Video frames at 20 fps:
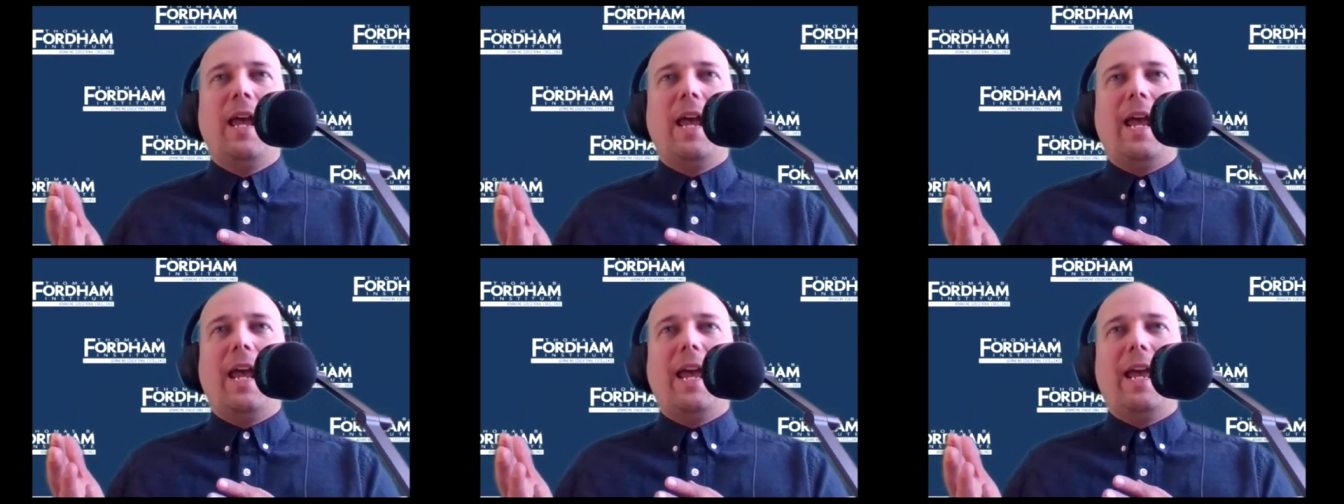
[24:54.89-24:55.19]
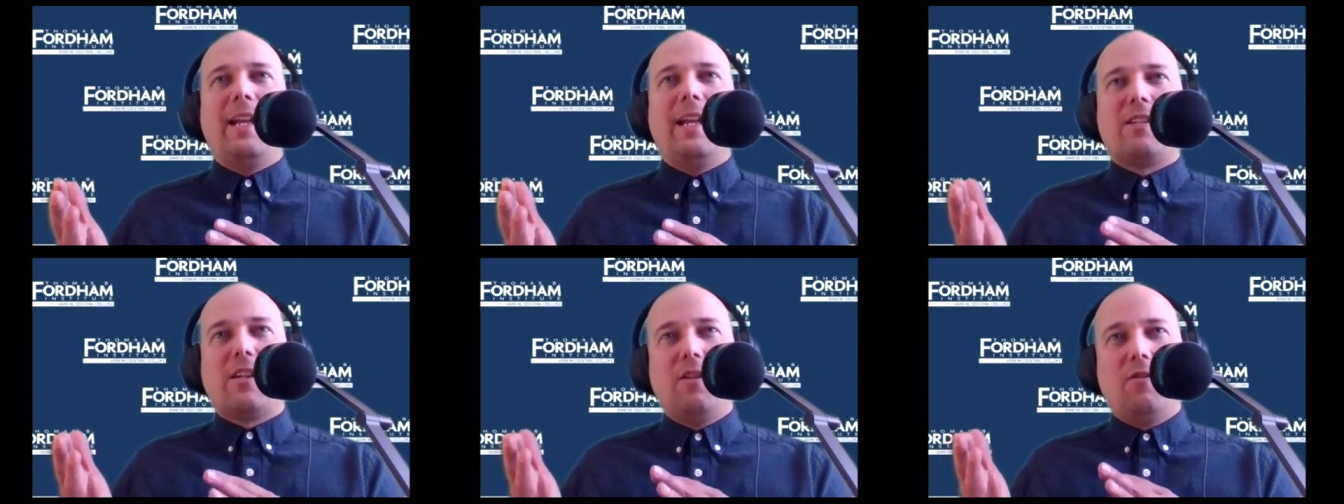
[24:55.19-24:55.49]
And
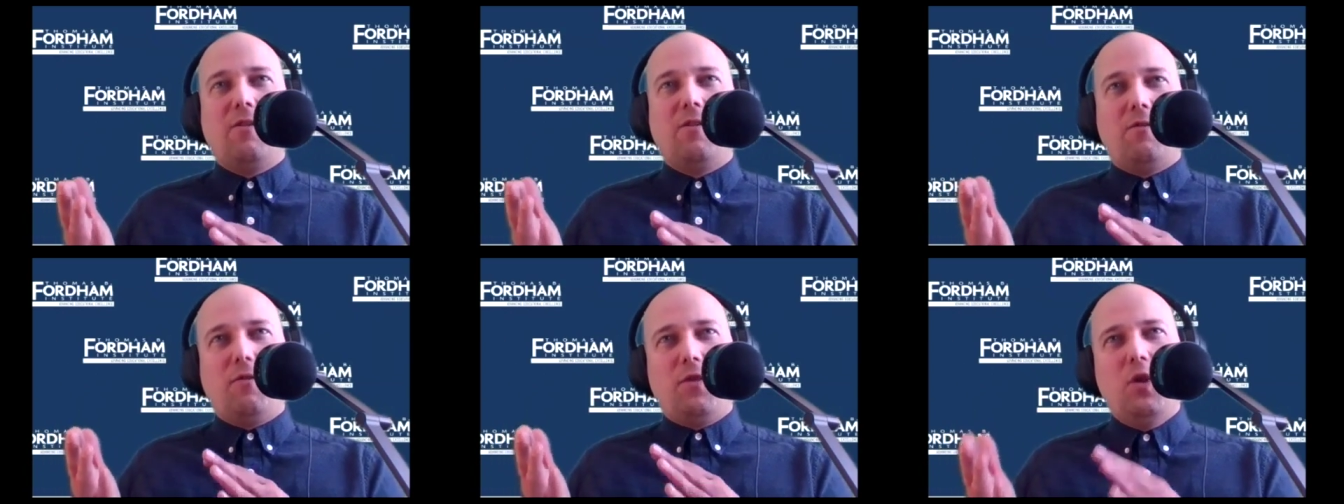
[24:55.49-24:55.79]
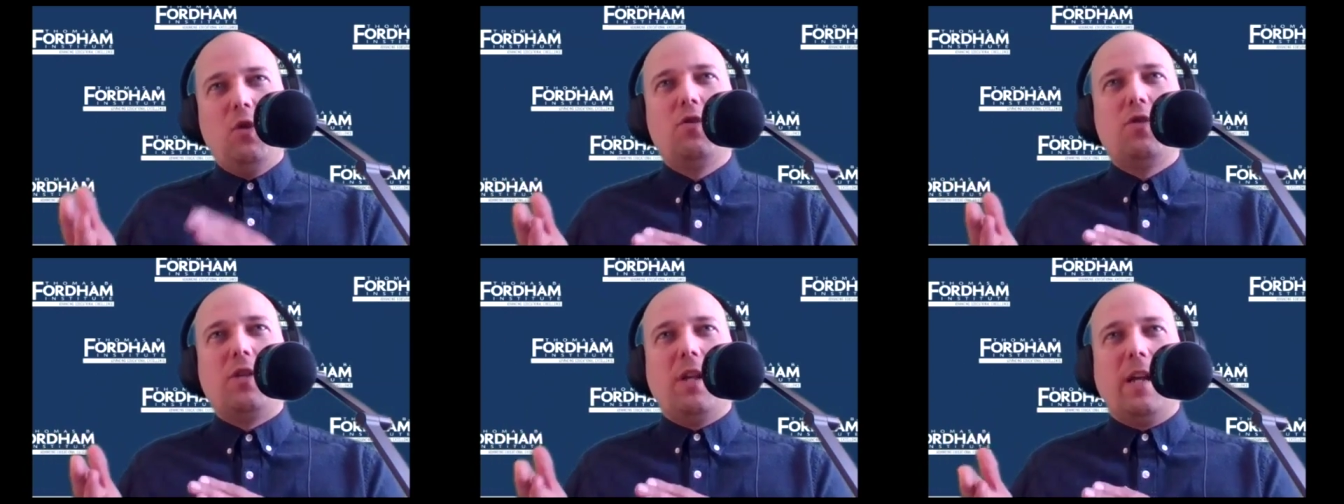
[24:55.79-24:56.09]
it's
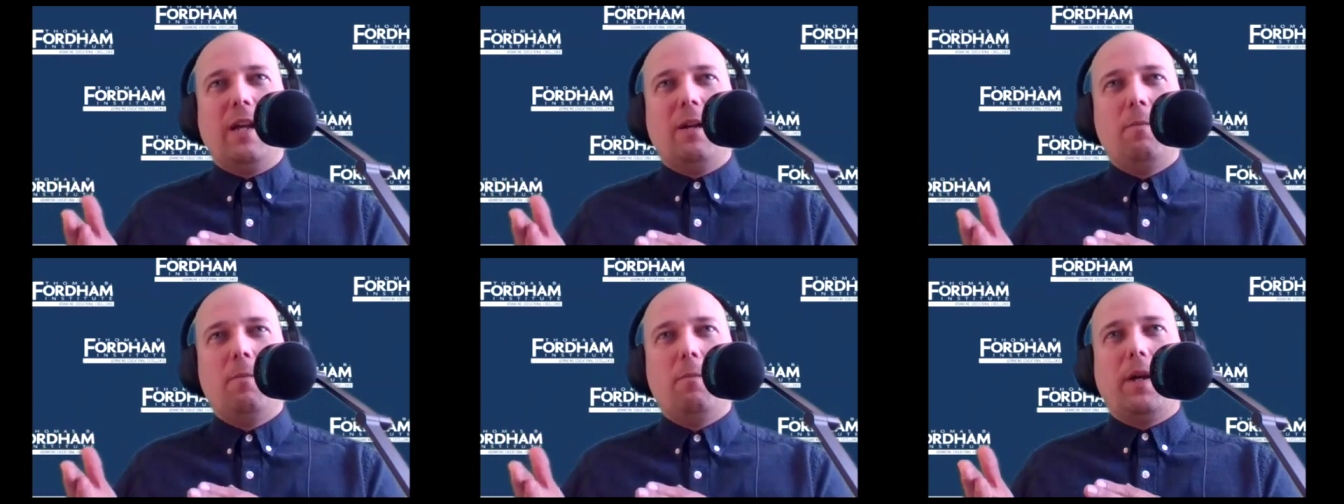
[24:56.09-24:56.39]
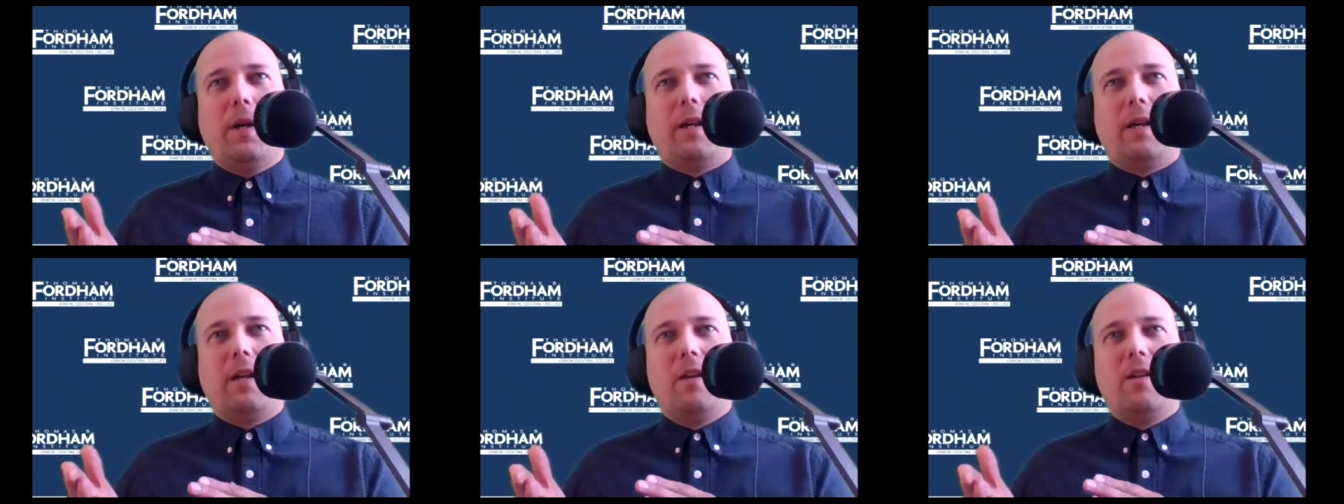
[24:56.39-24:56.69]
confusing
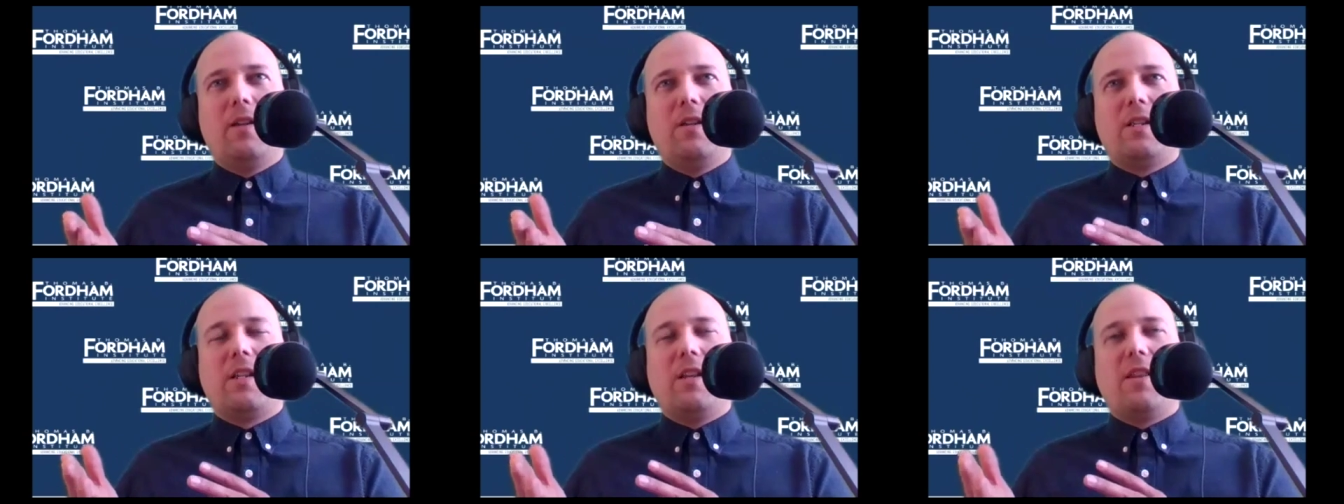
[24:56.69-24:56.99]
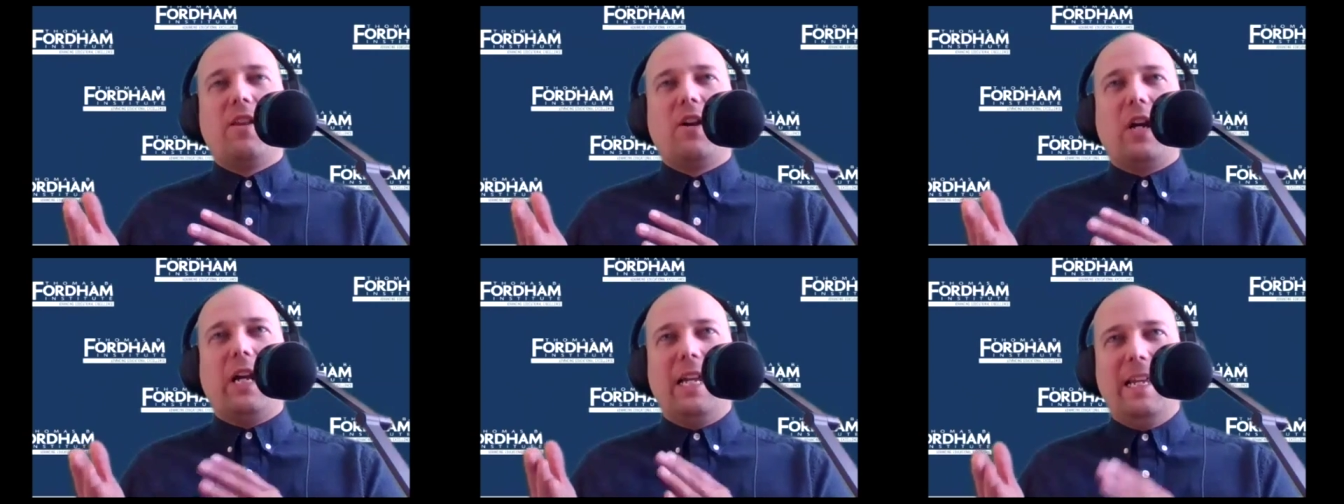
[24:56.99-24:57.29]
because there